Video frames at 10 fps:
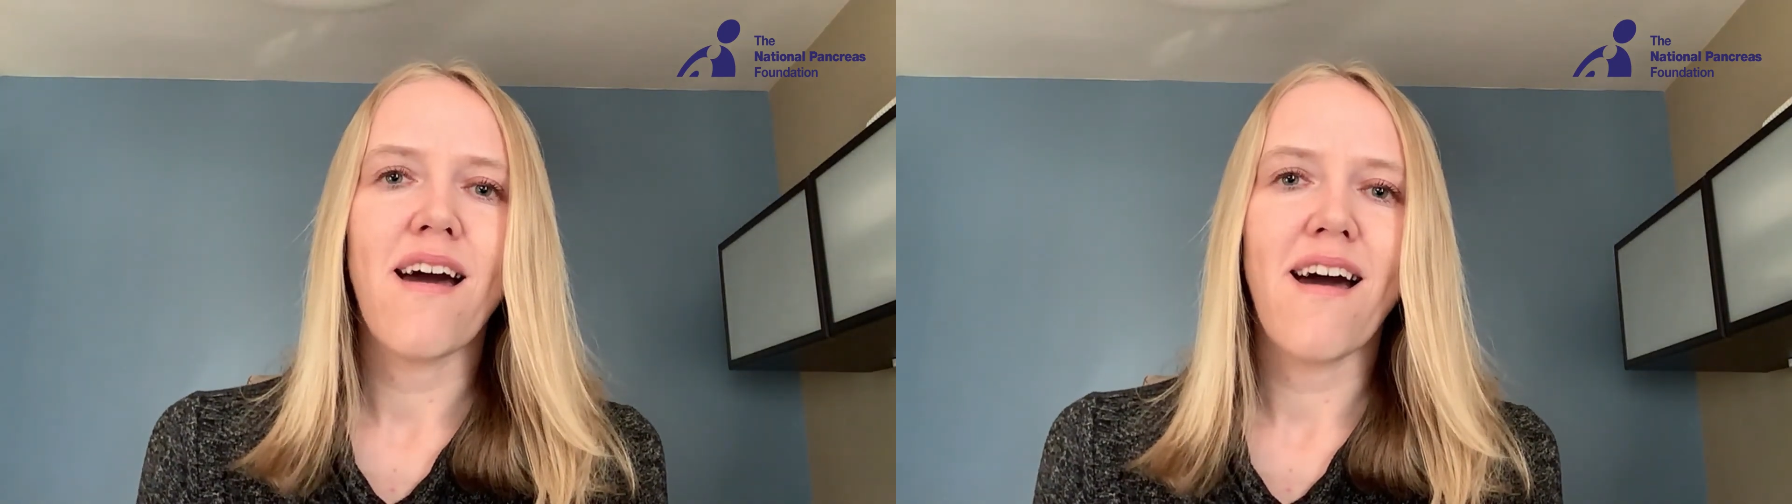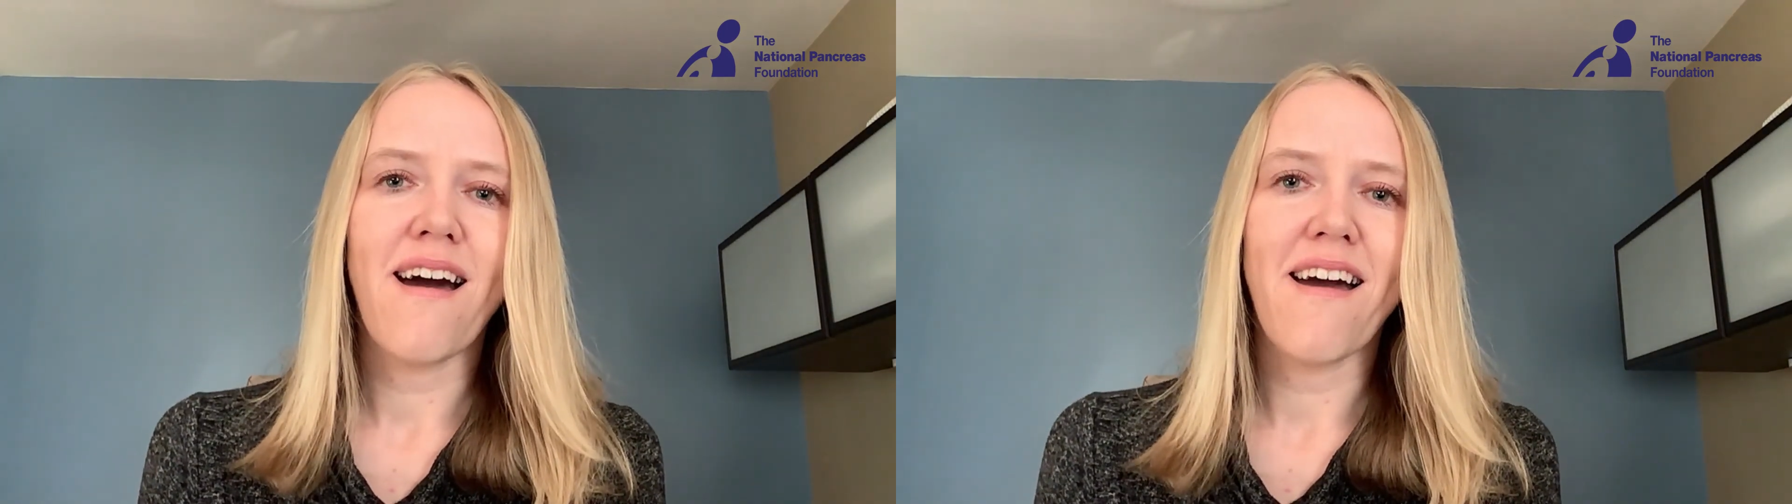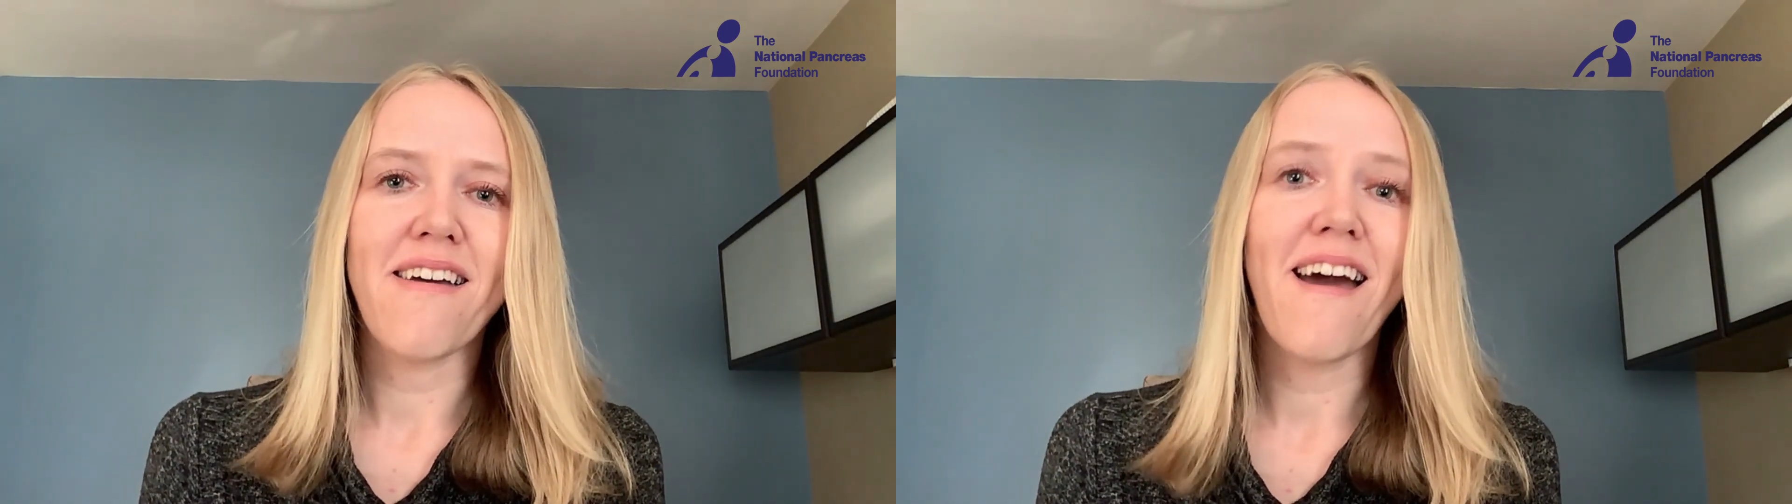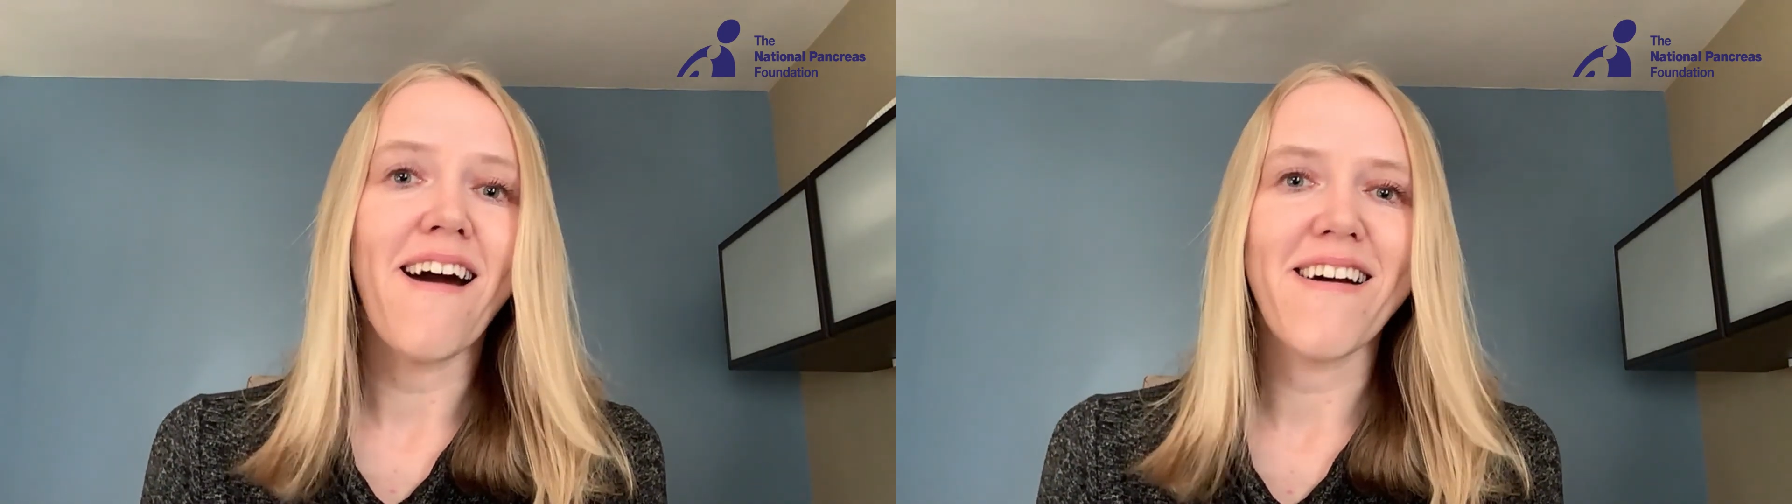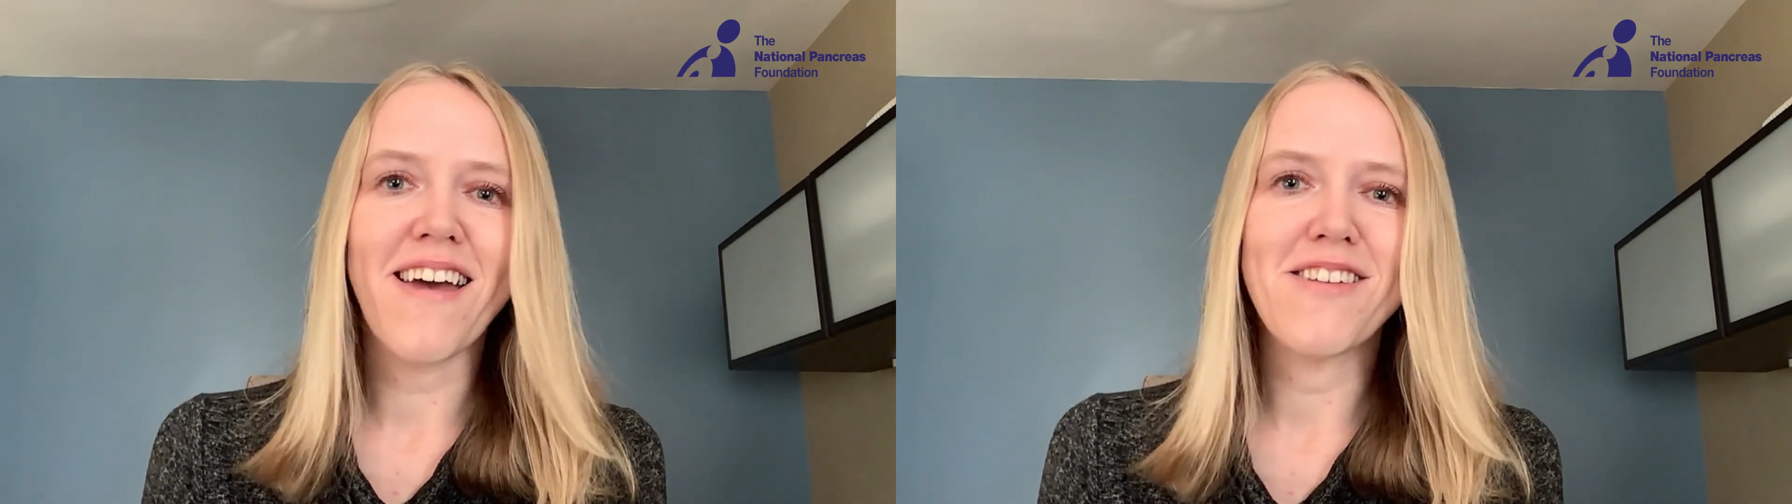
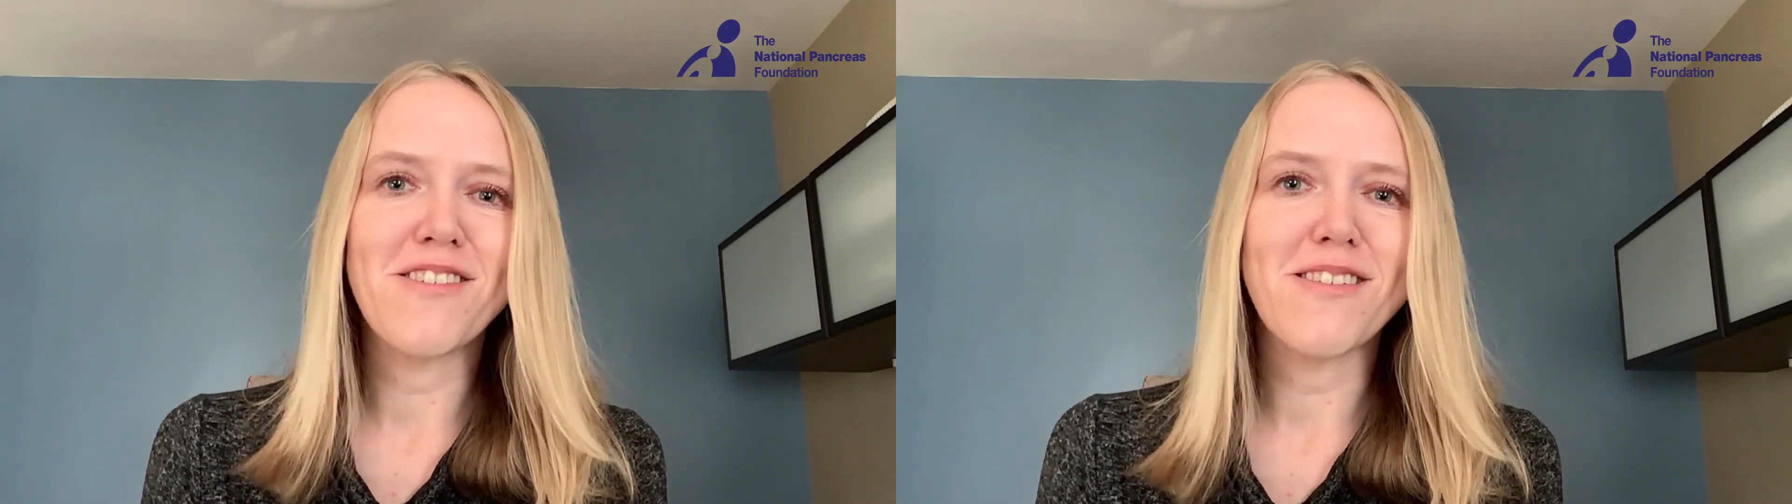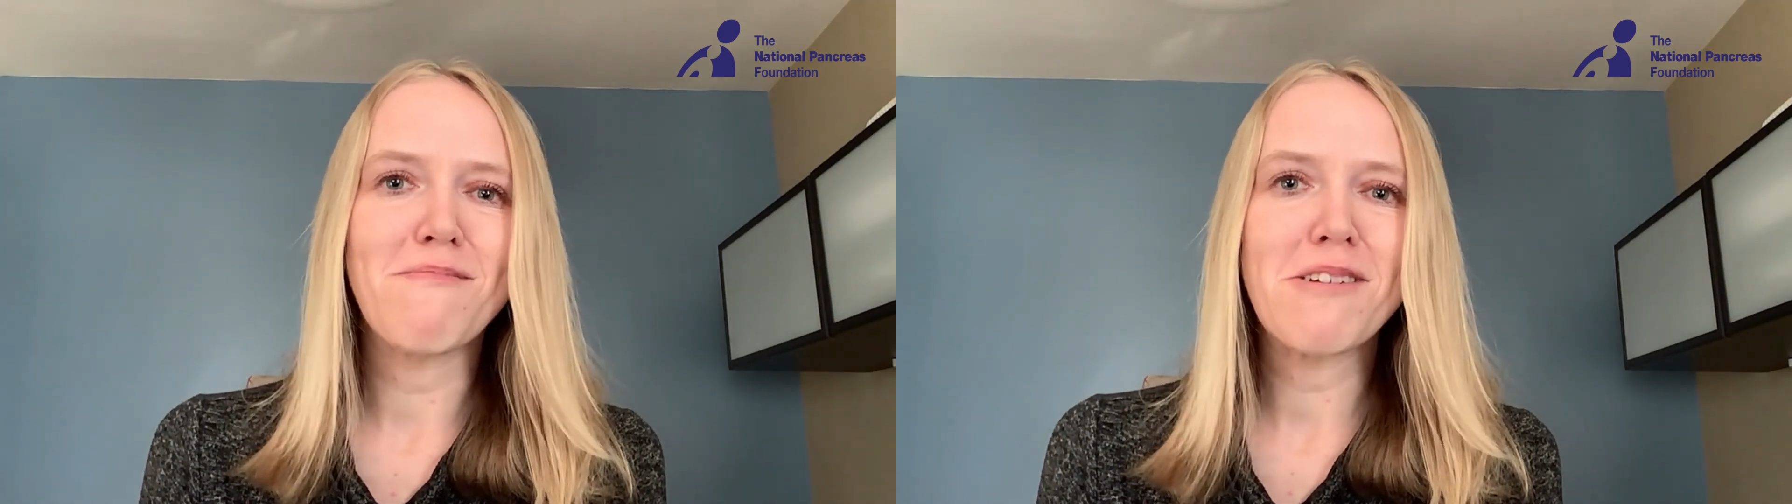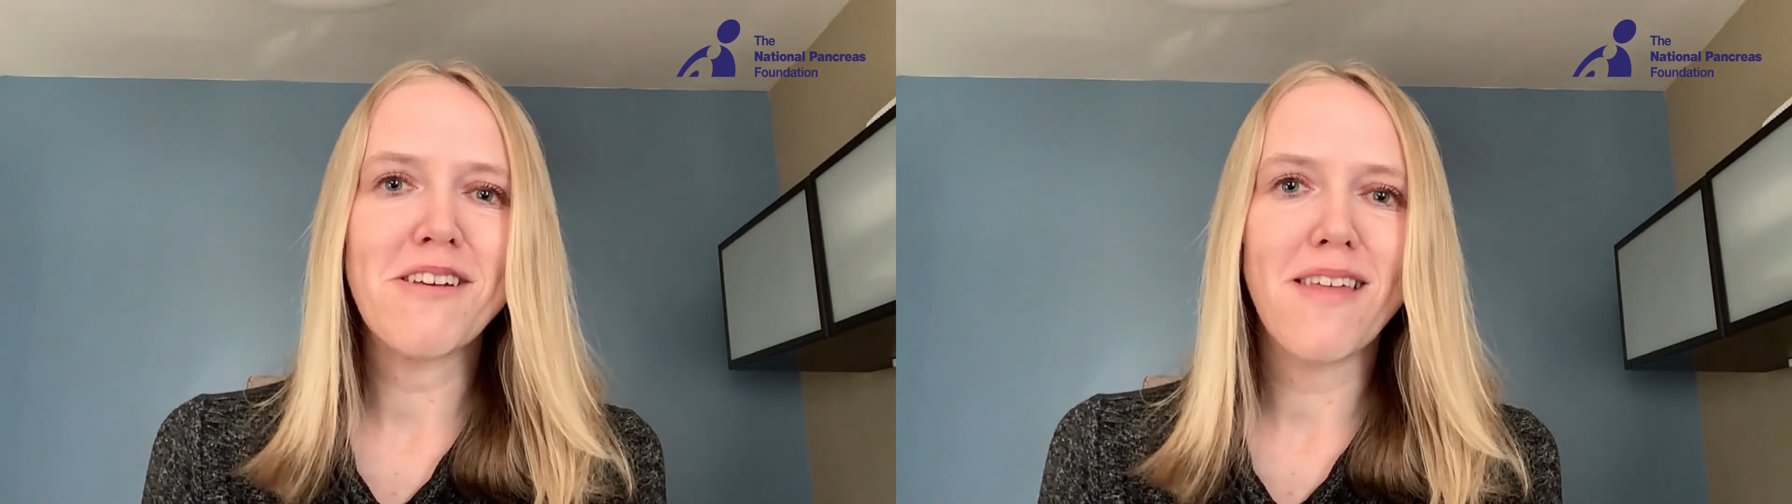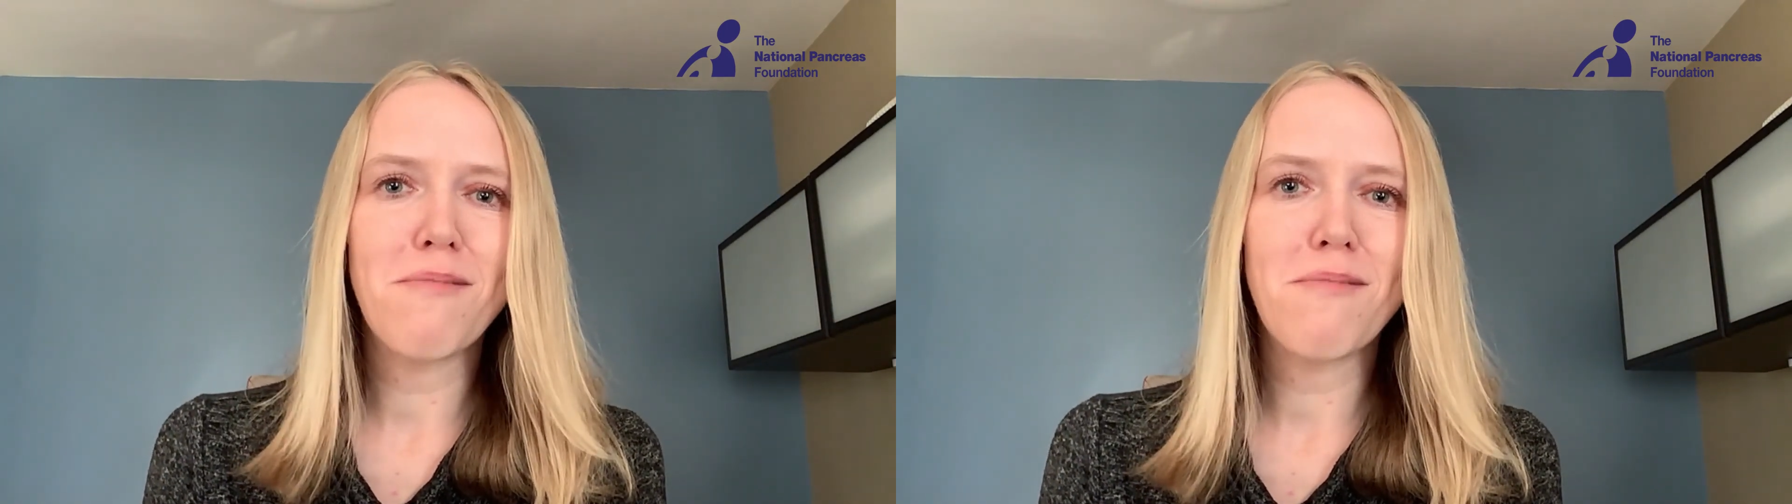I just appreciate